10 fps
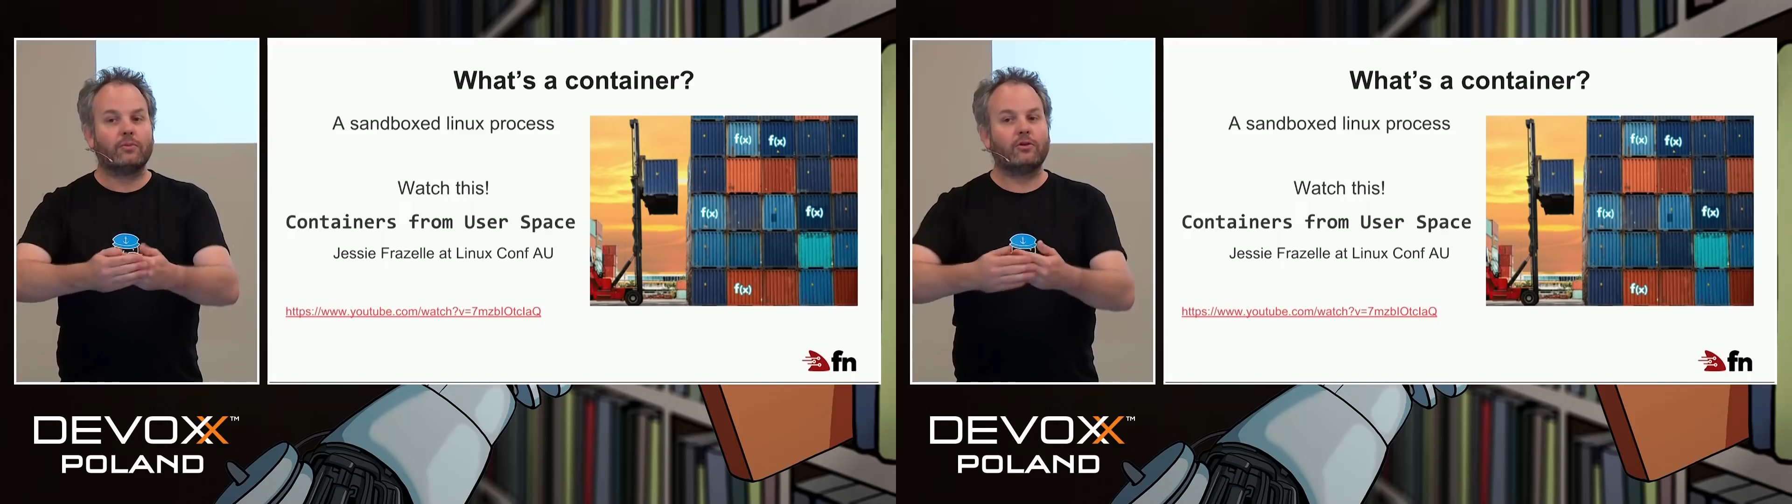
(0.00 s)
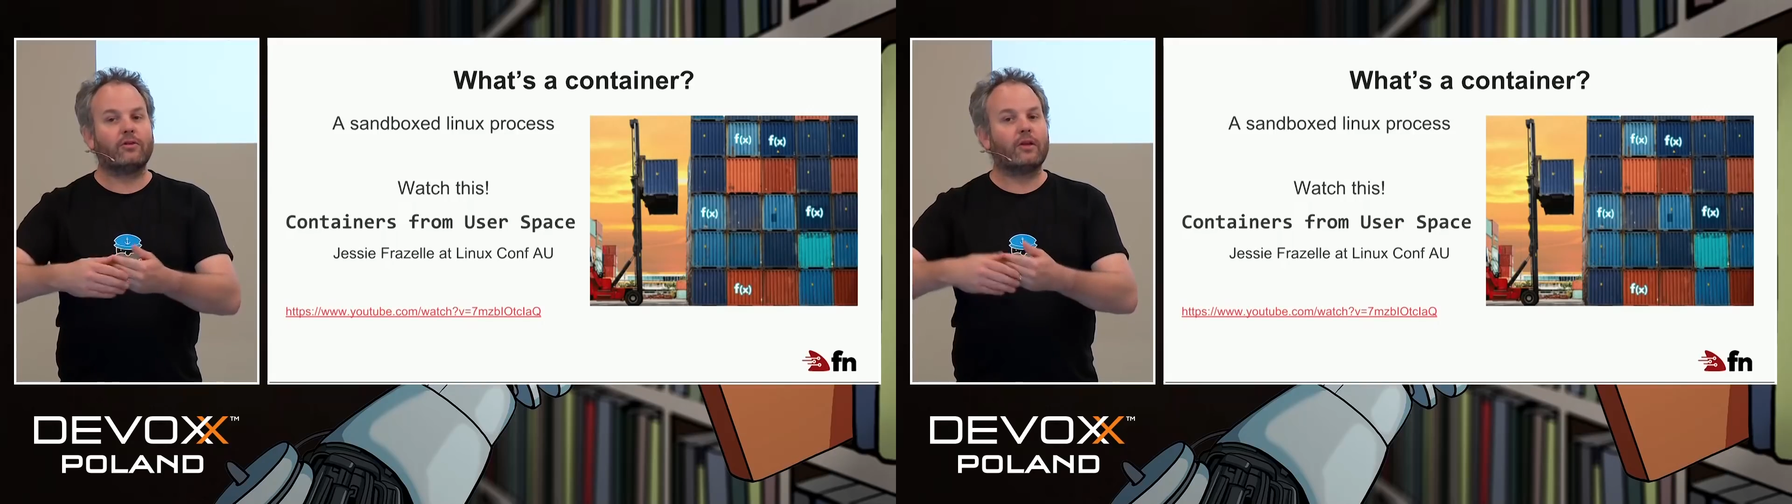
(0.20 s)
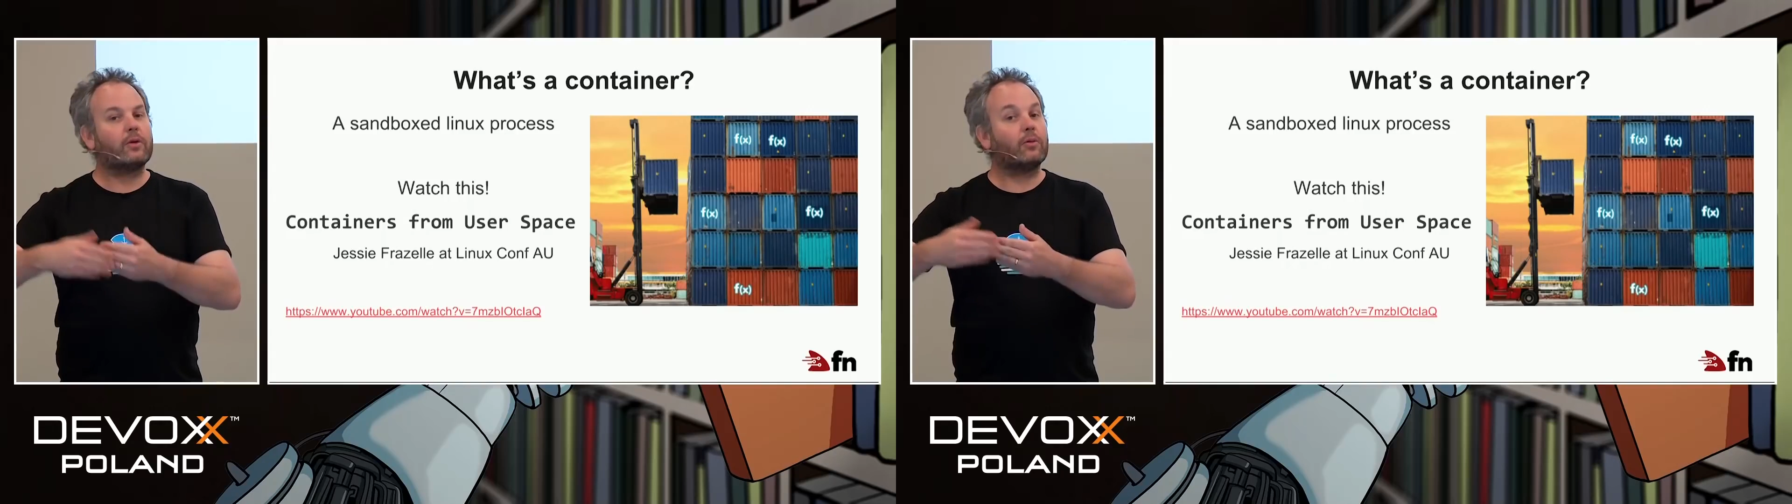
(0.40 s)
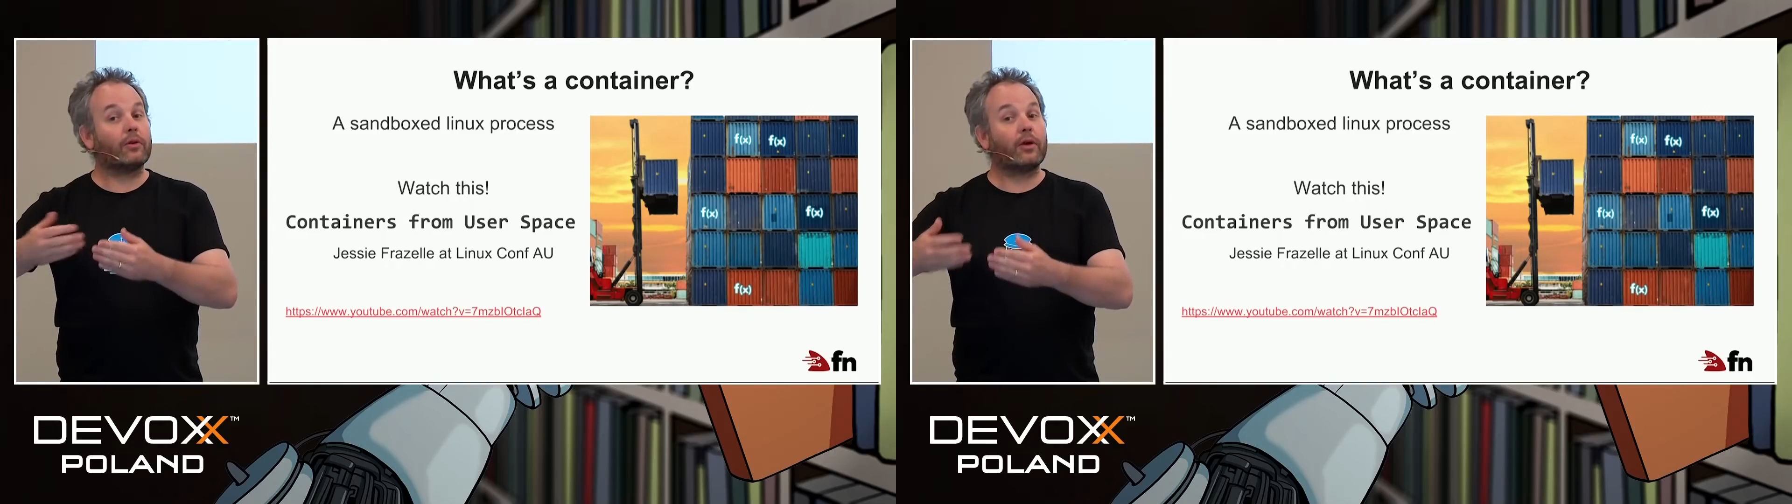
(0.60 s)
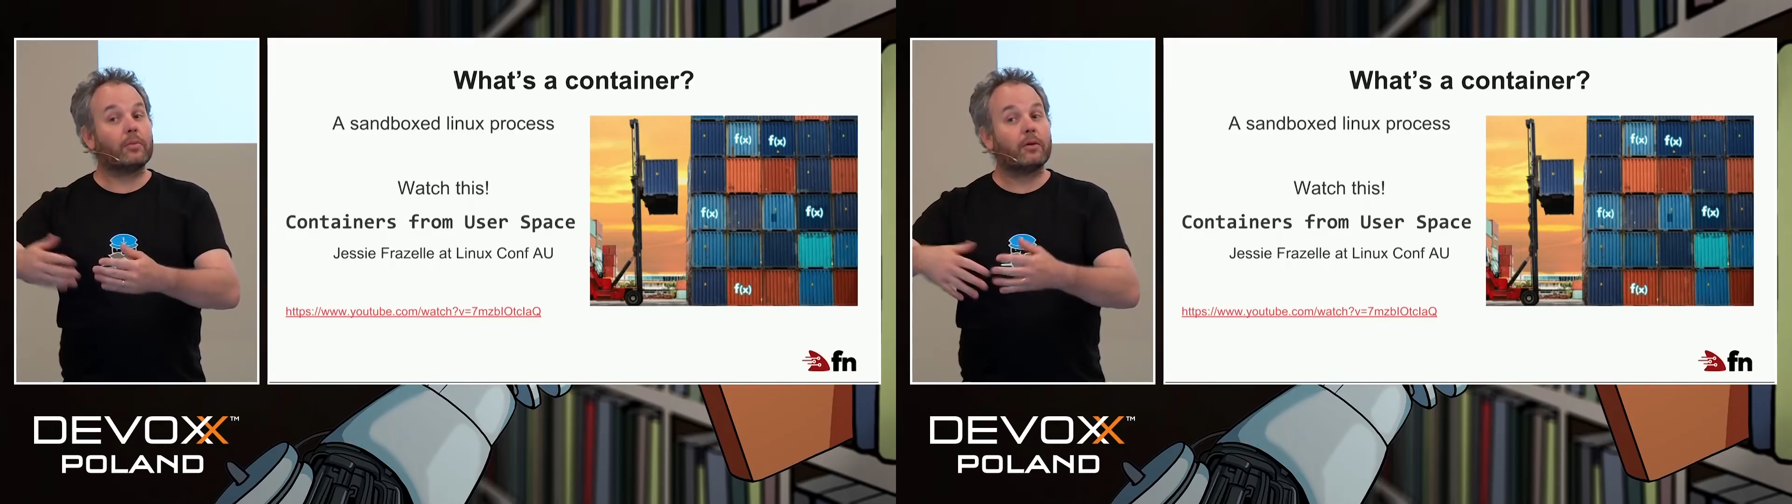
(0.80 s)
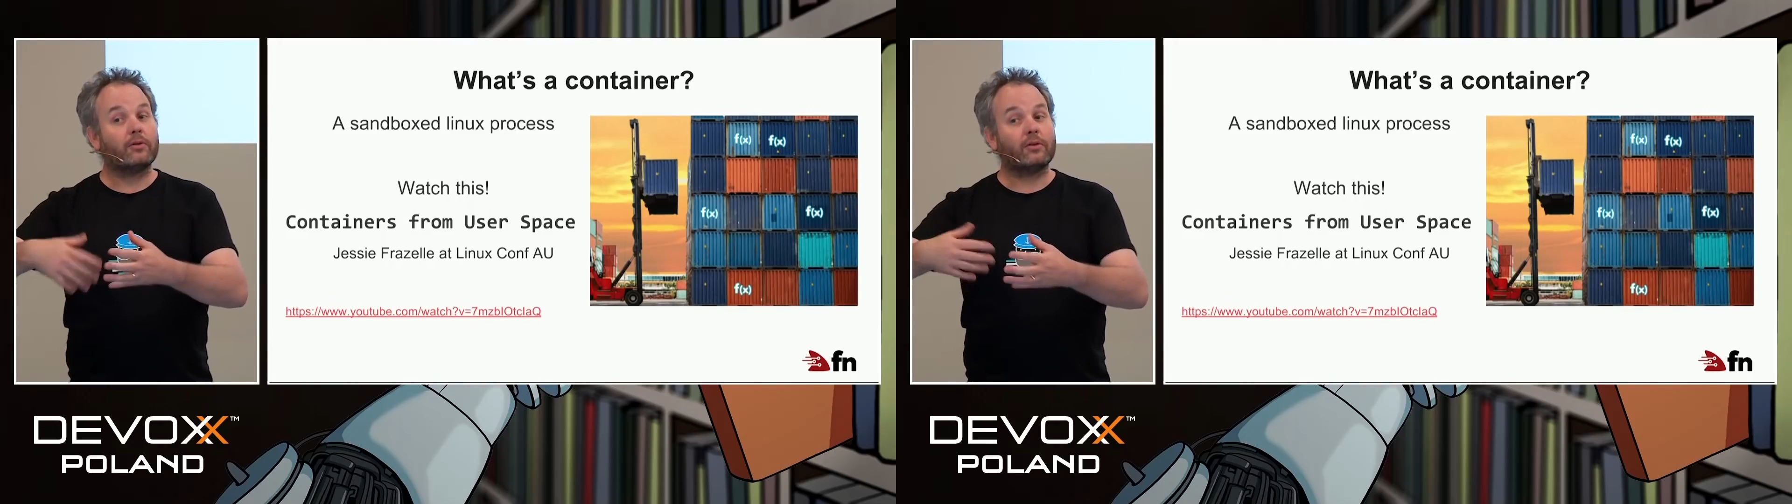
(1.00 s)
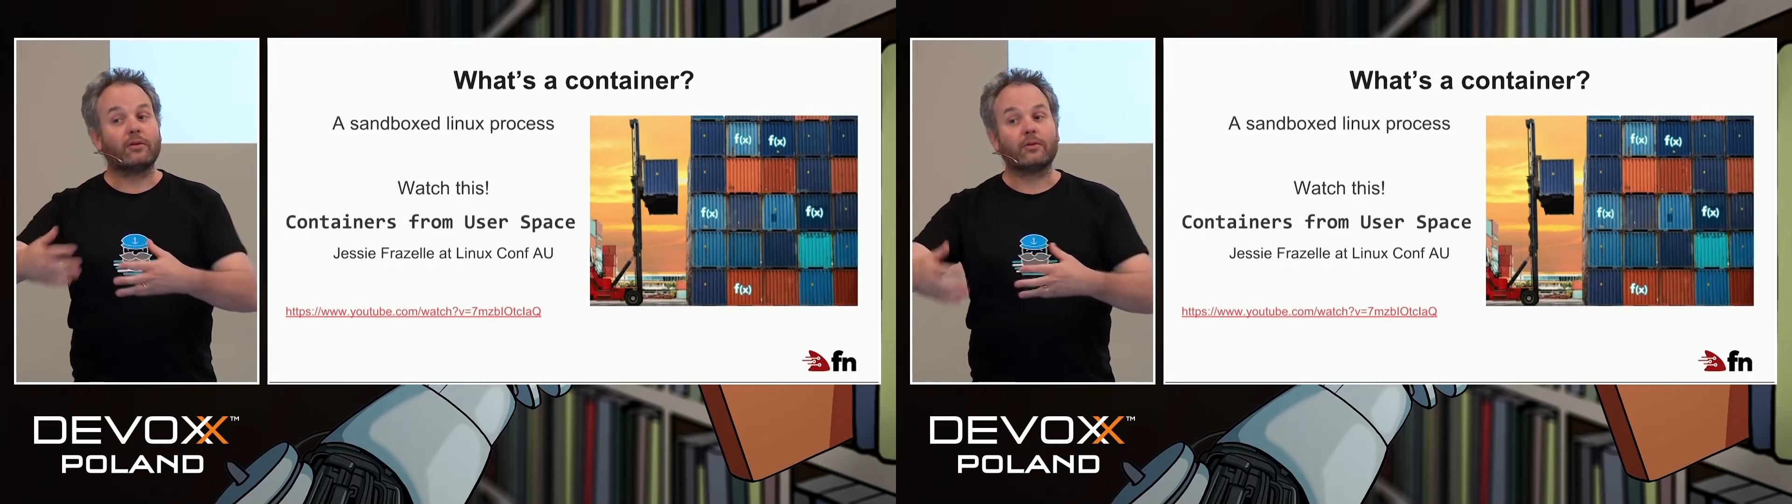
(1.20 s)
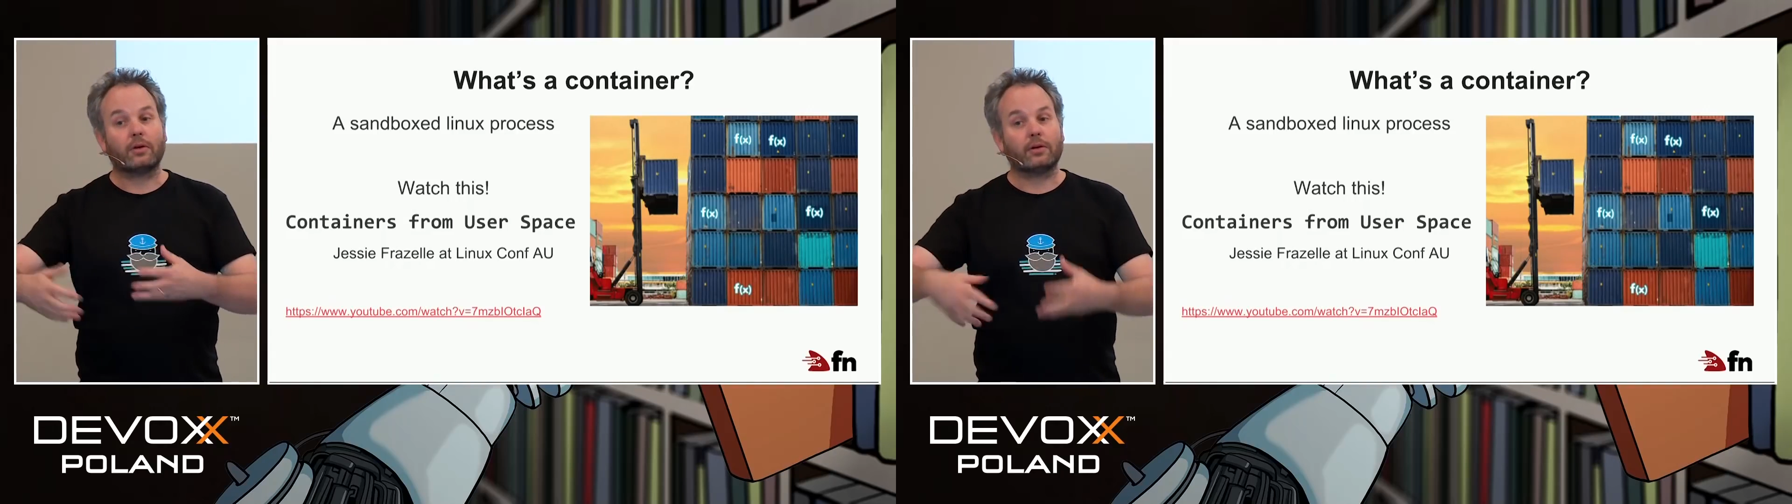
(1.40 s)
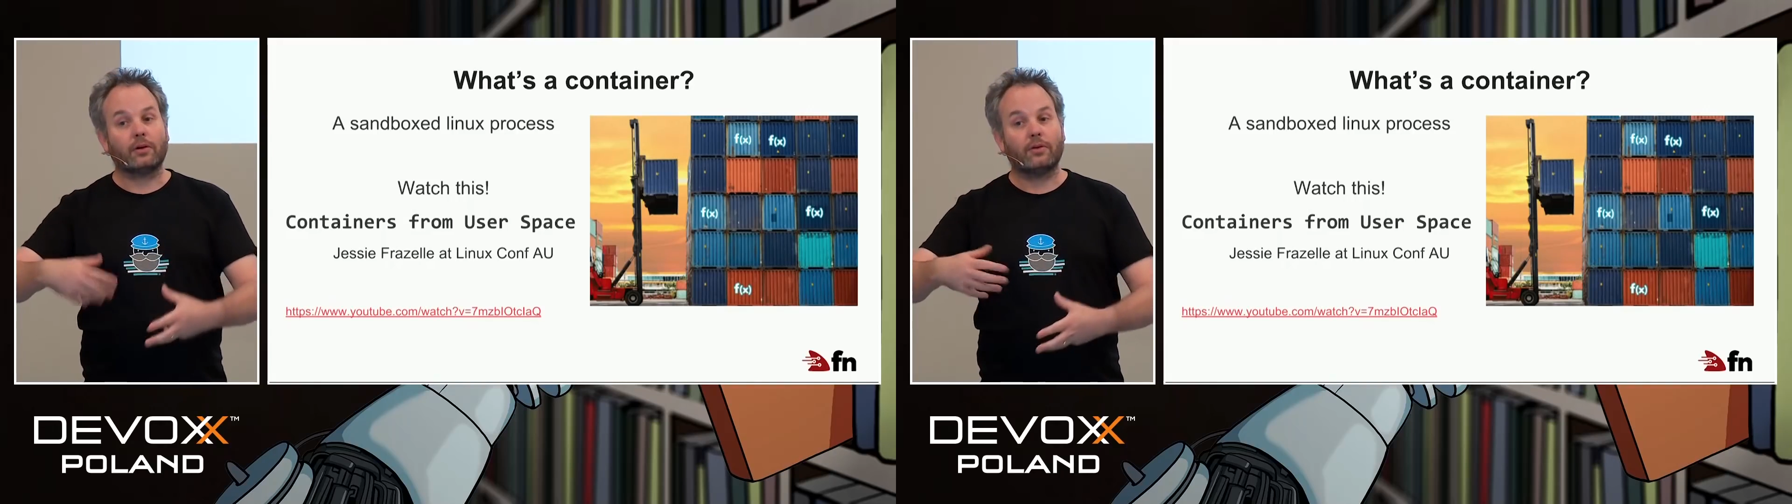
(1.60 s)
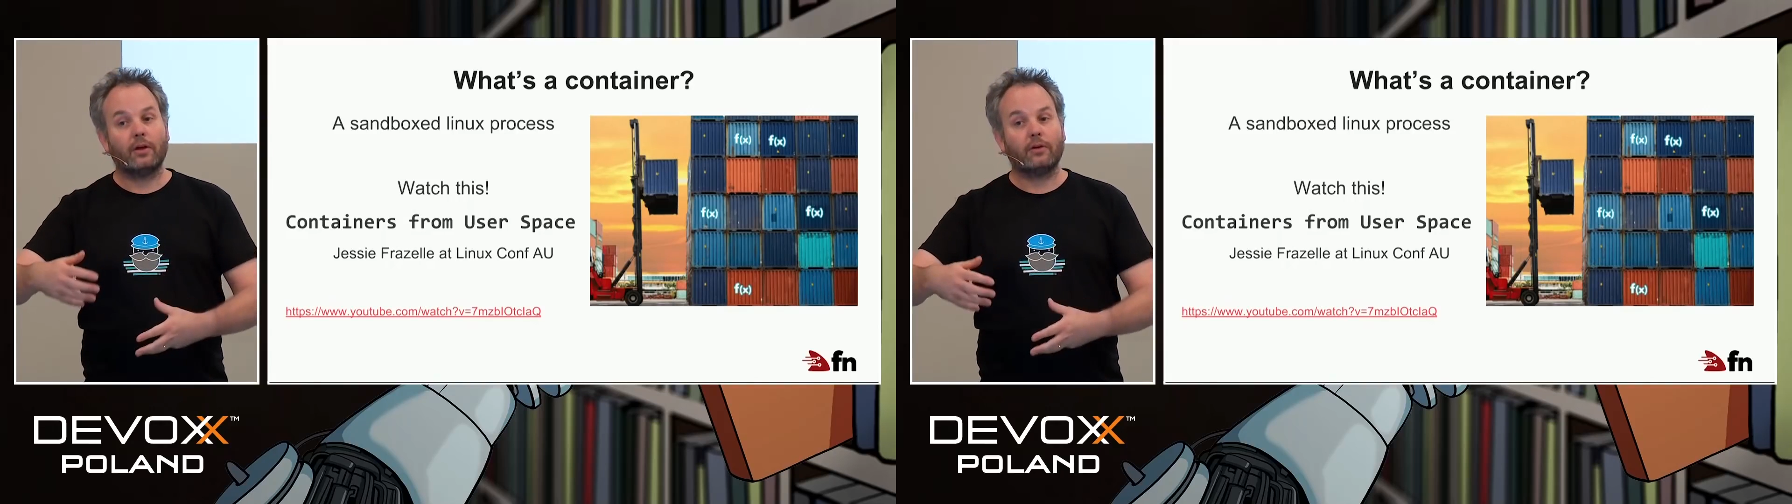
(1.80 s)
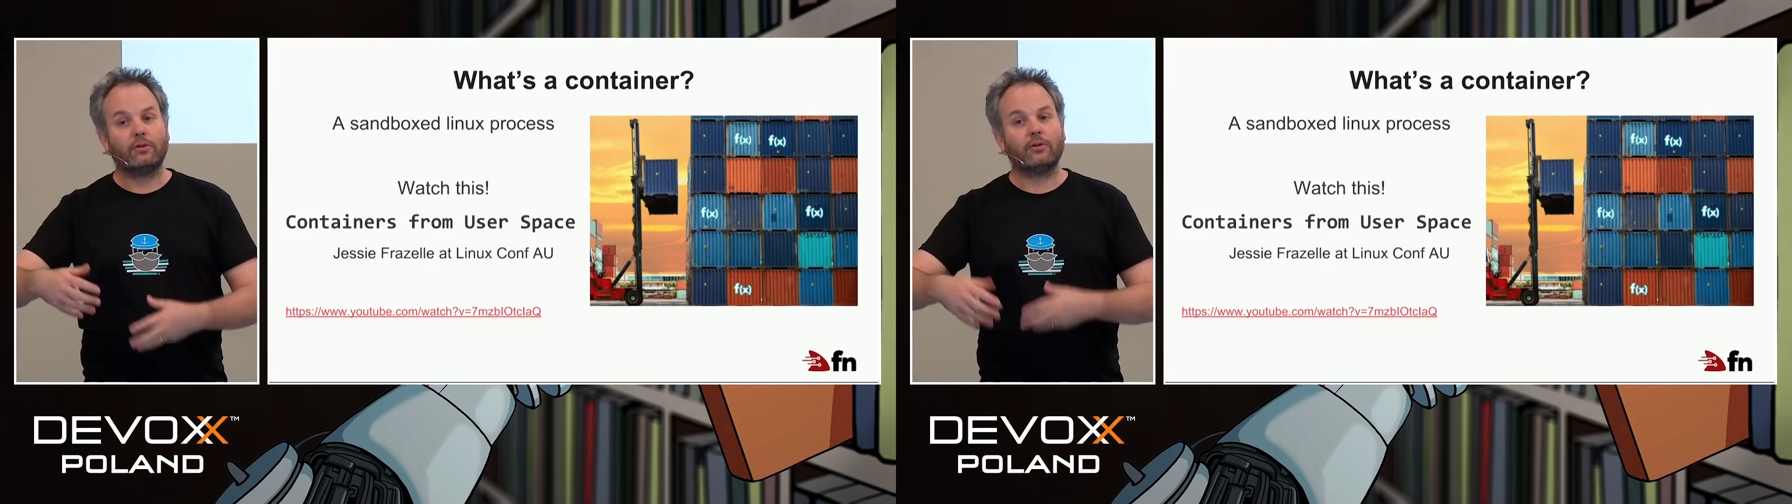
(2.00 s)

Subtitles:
just like all the other processes running on the host.